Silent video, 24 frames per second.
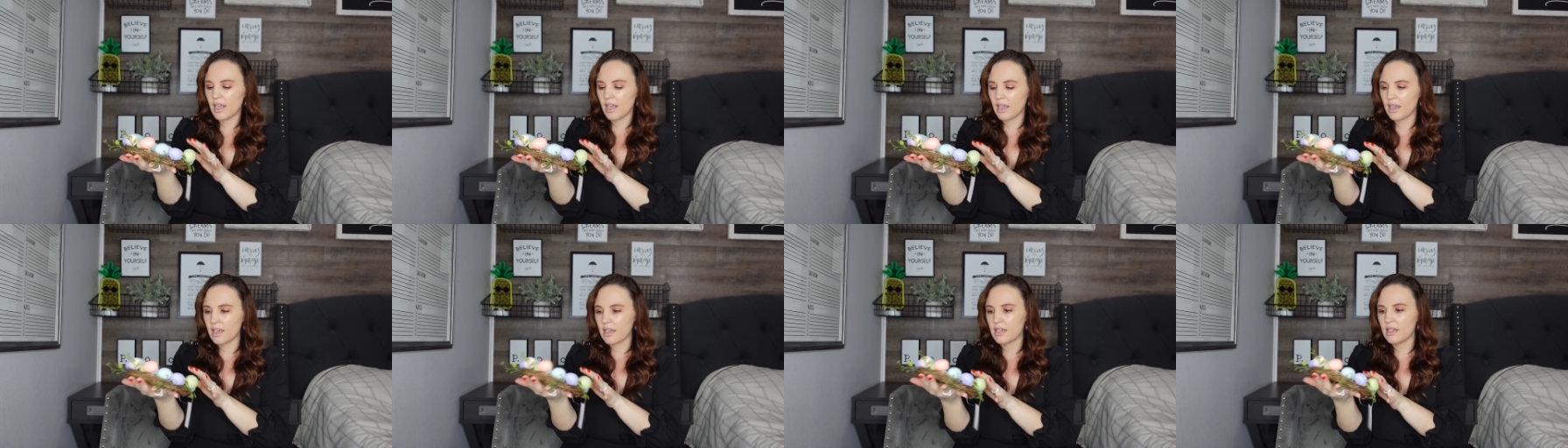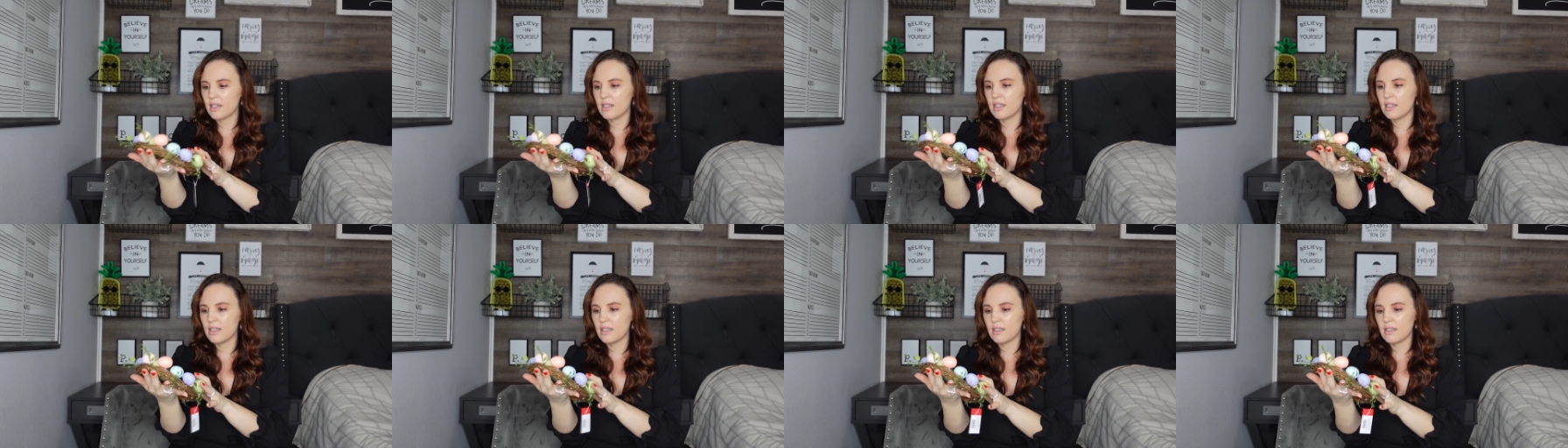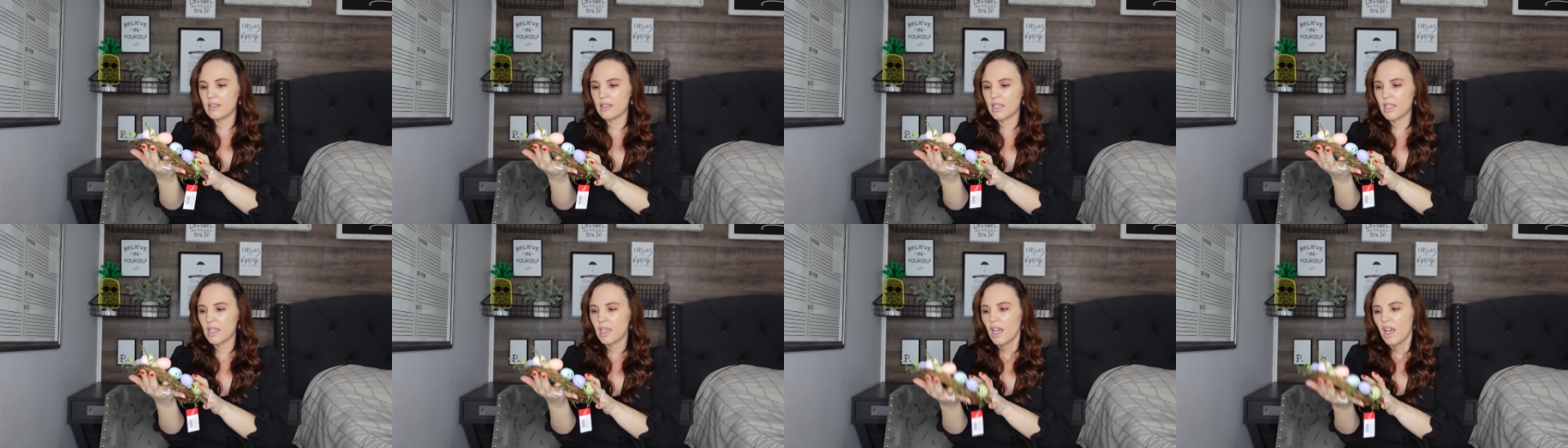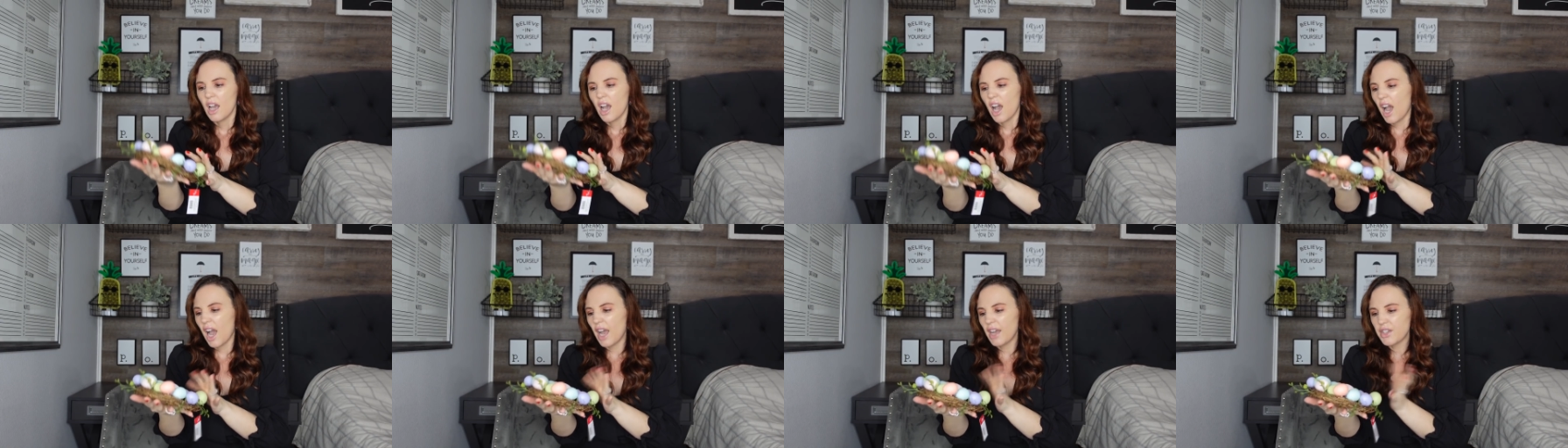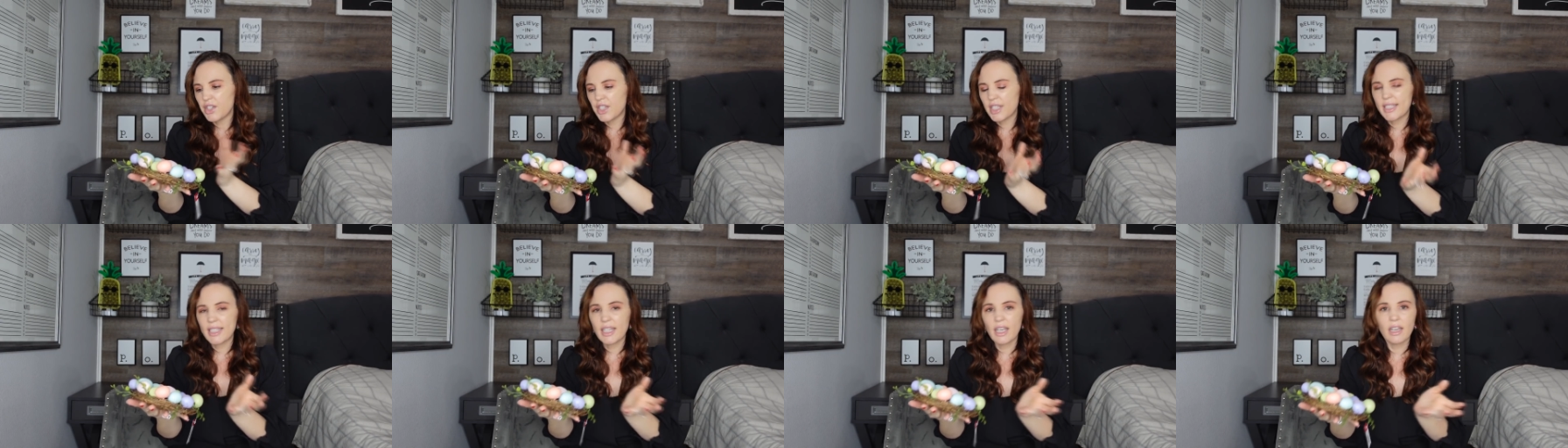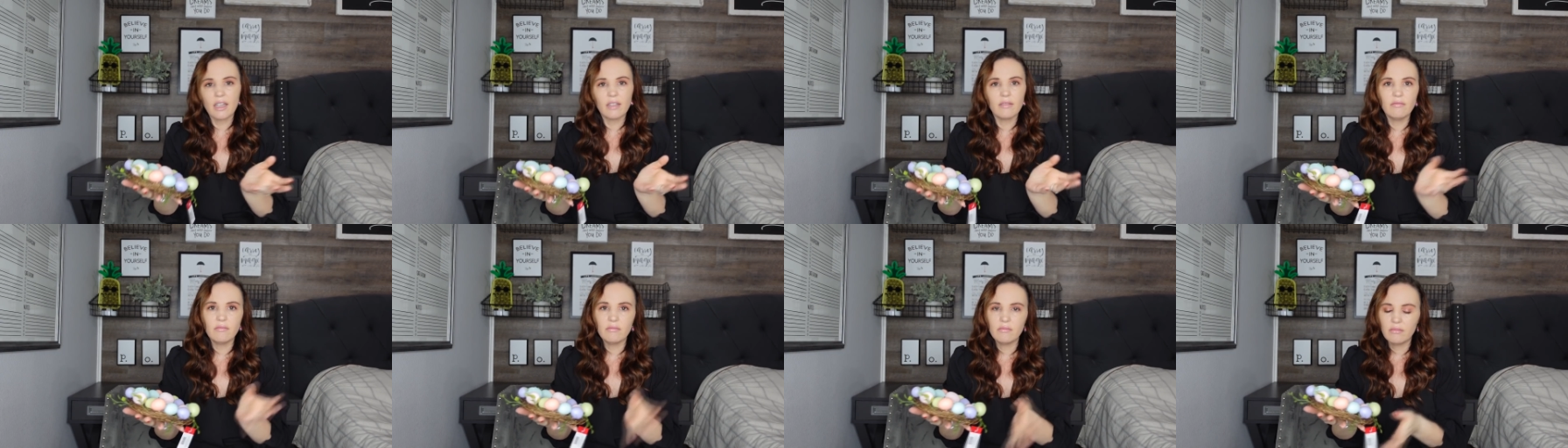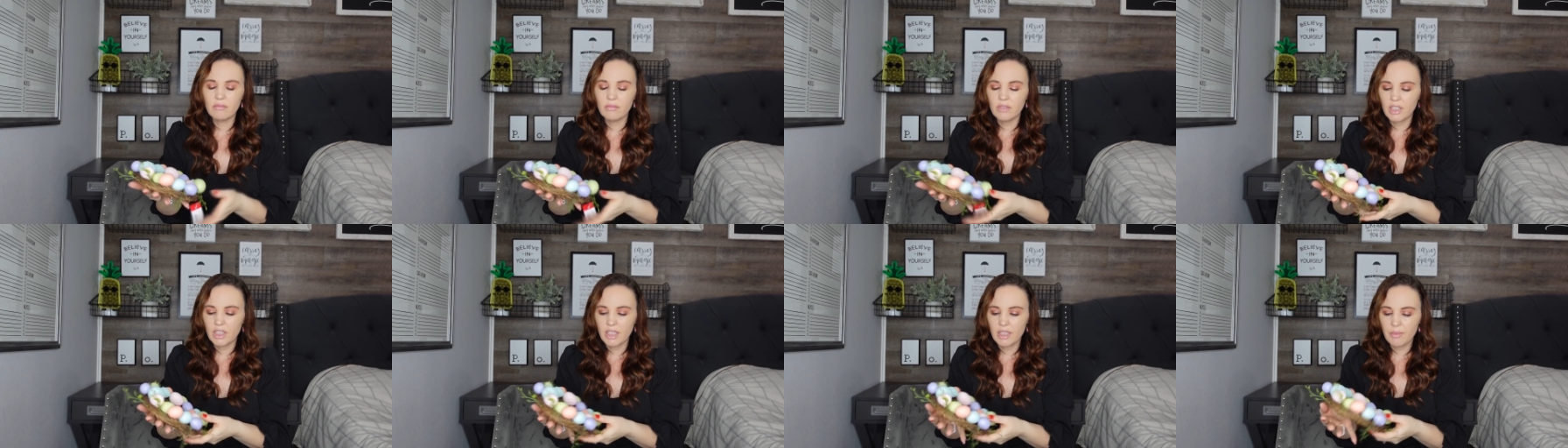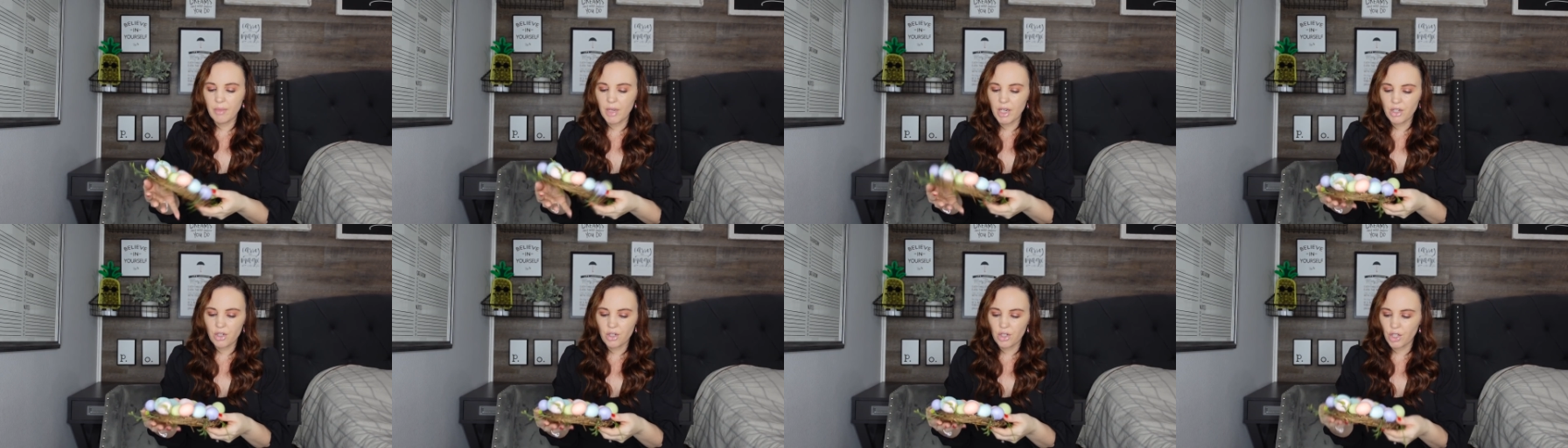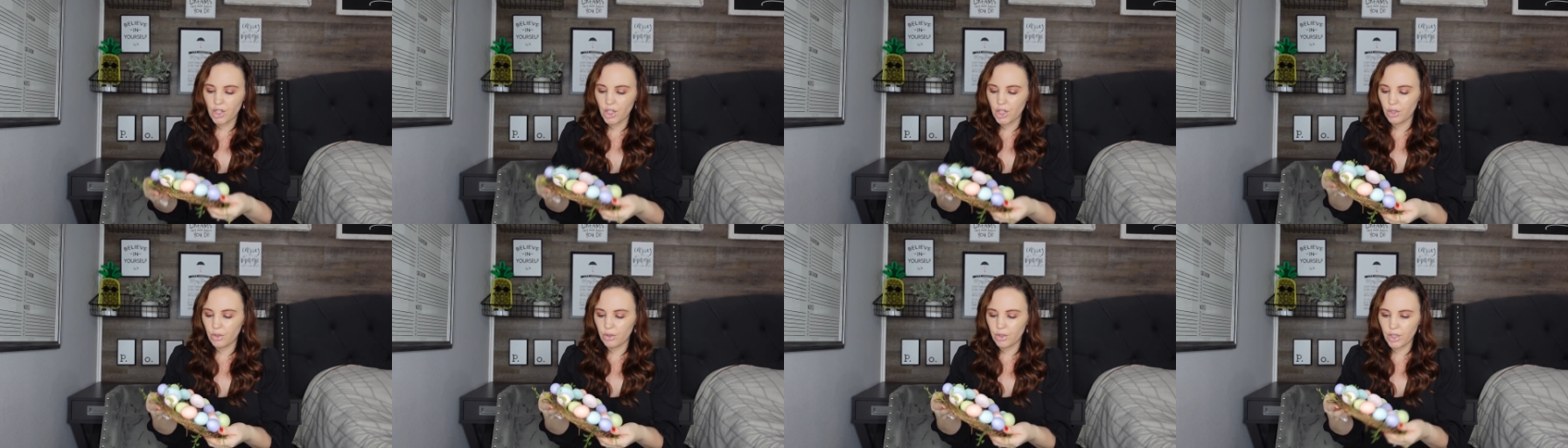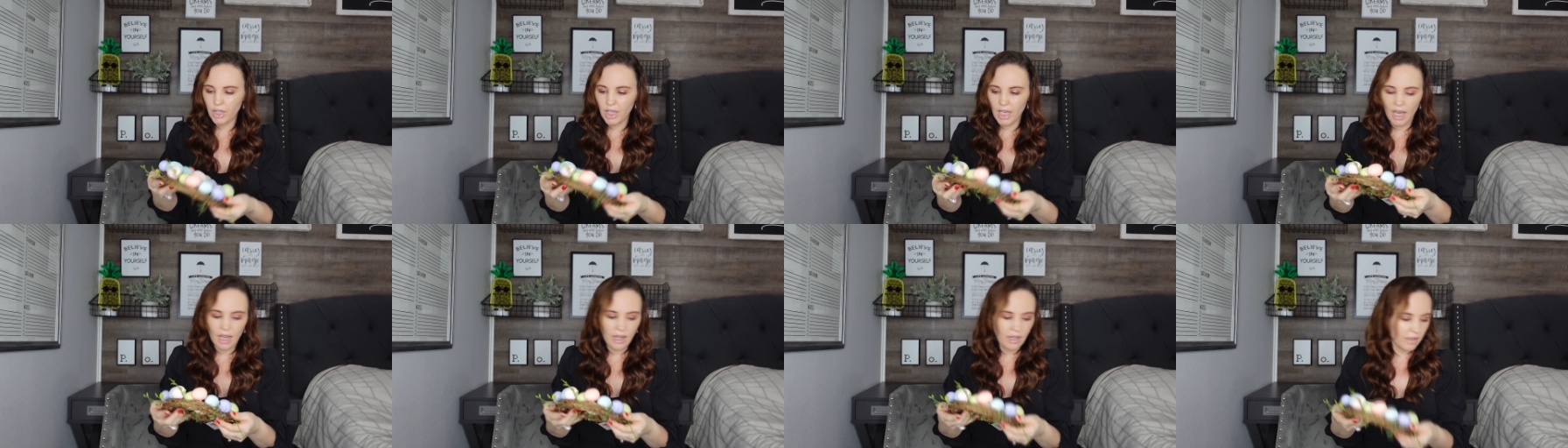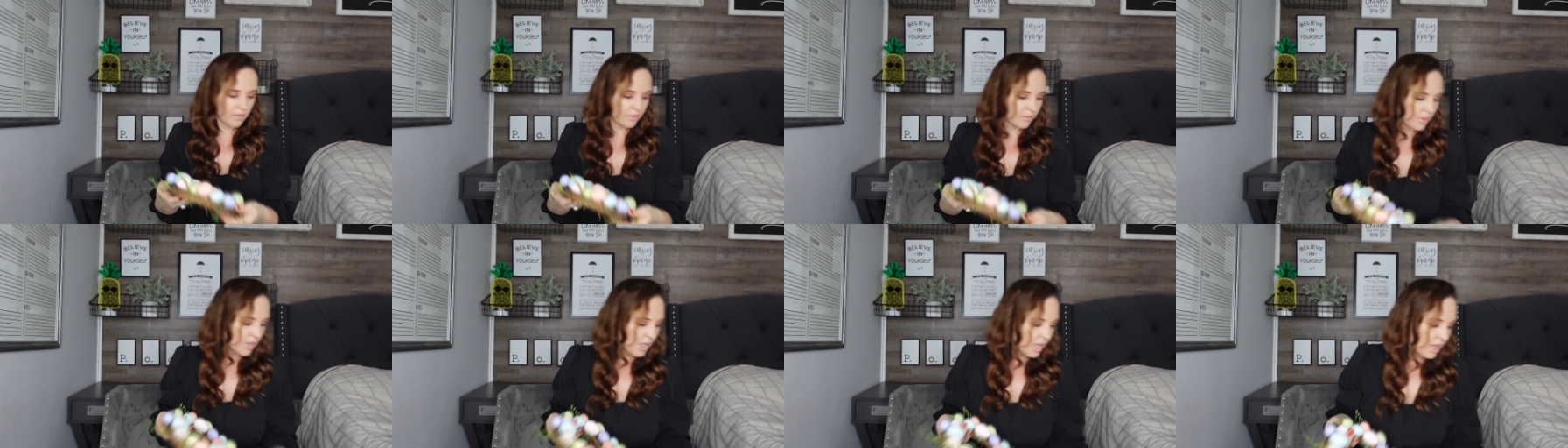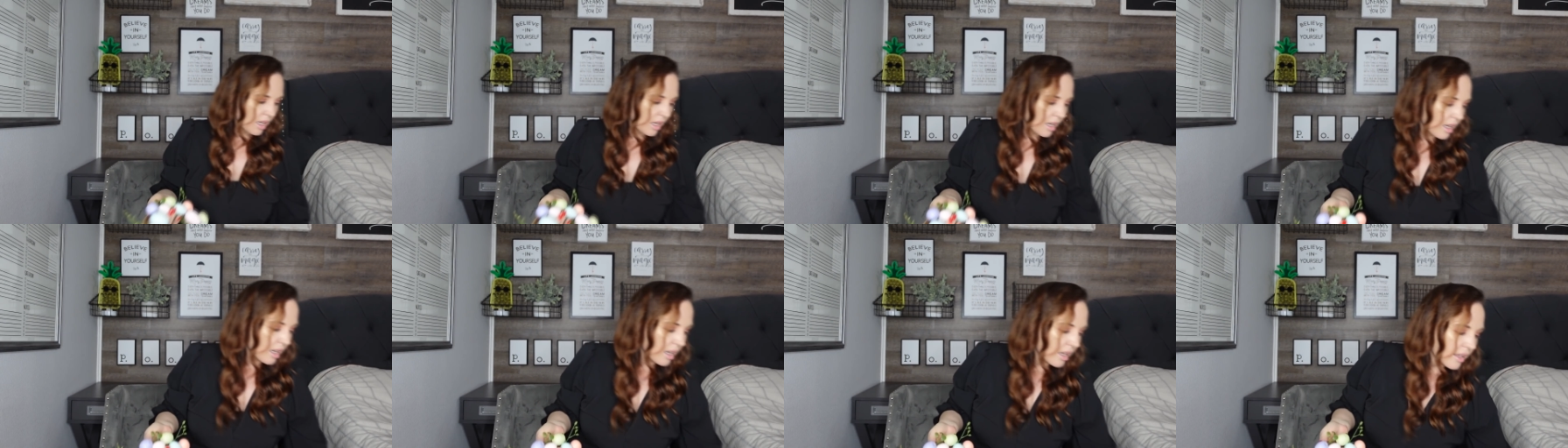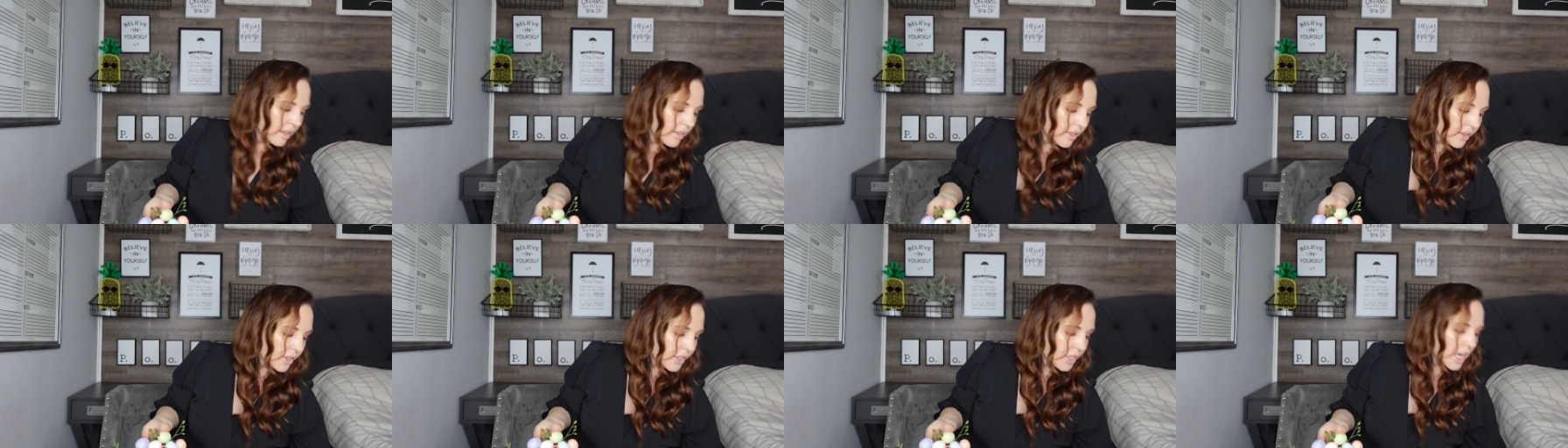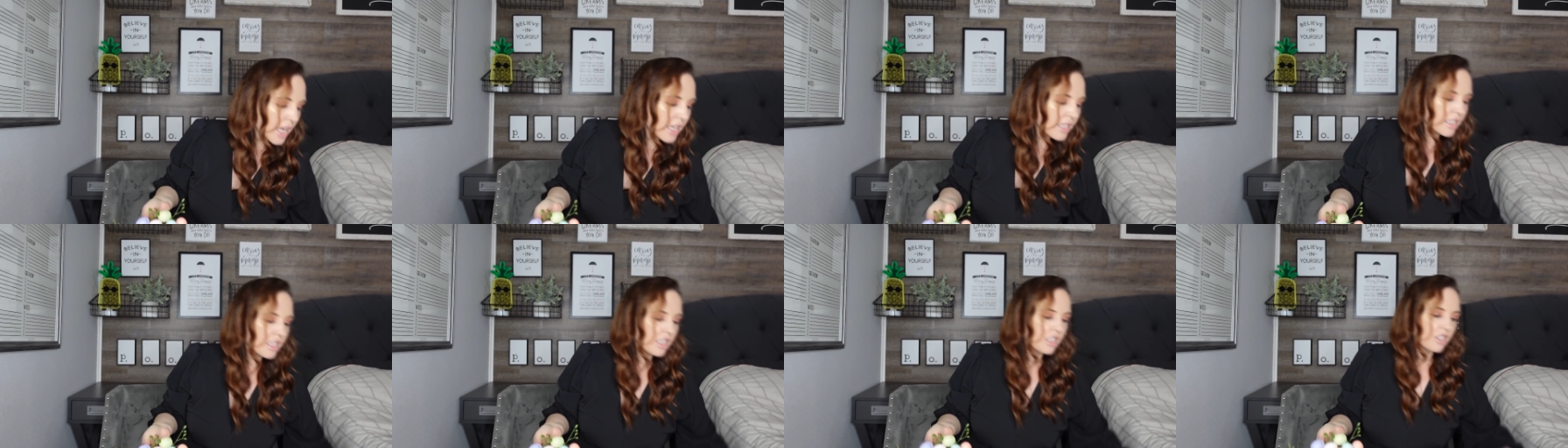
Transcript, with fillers: and I just say just make sure you look at them. They're not